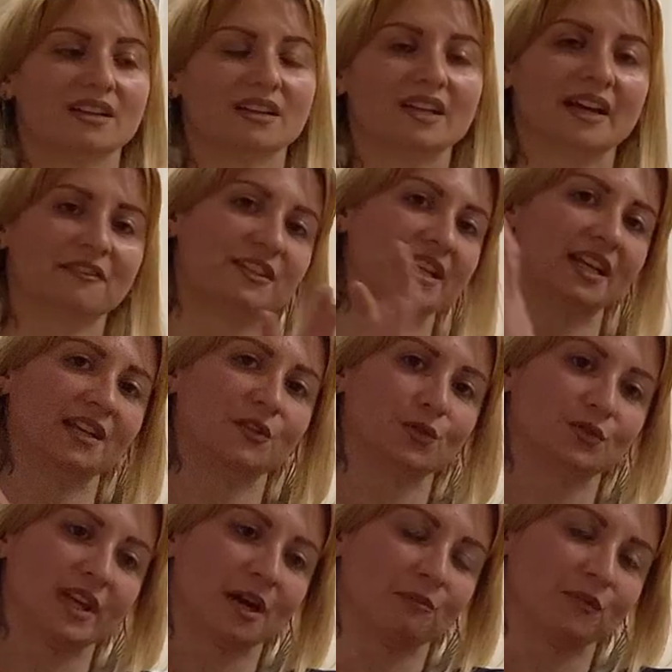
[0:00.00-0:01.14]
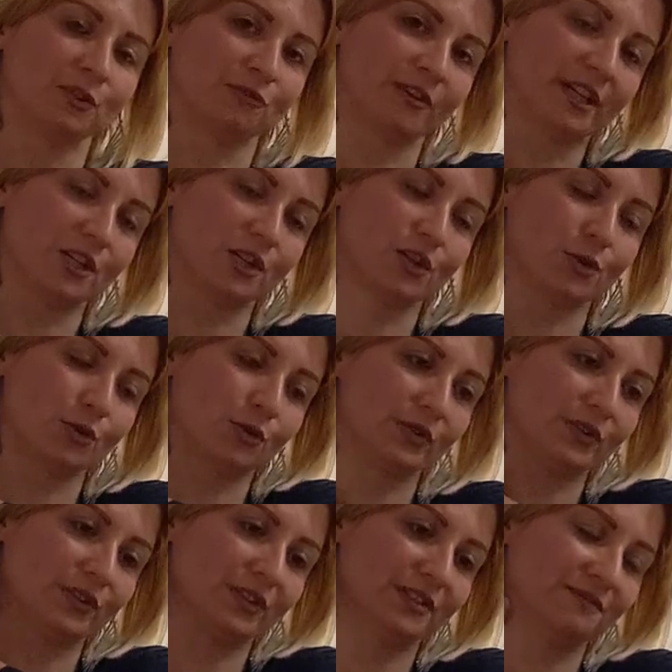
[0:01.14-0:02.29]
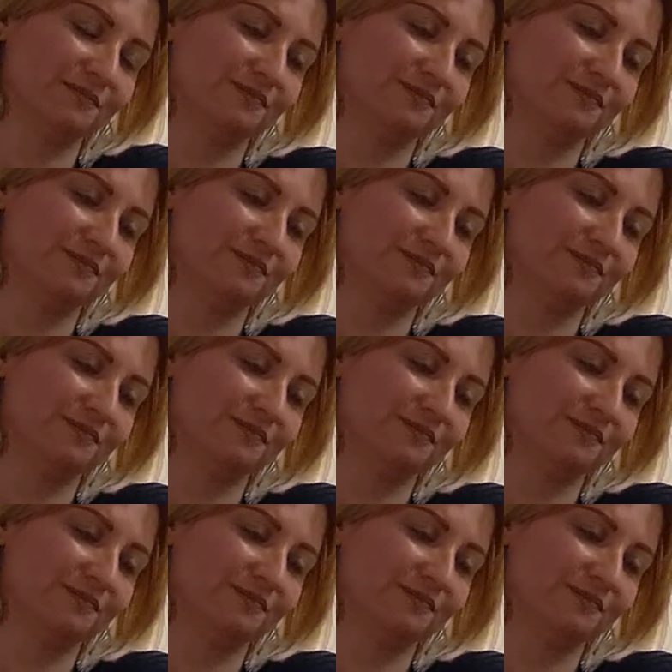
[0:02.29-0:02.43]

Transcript: Left hand to tap the right shoulder.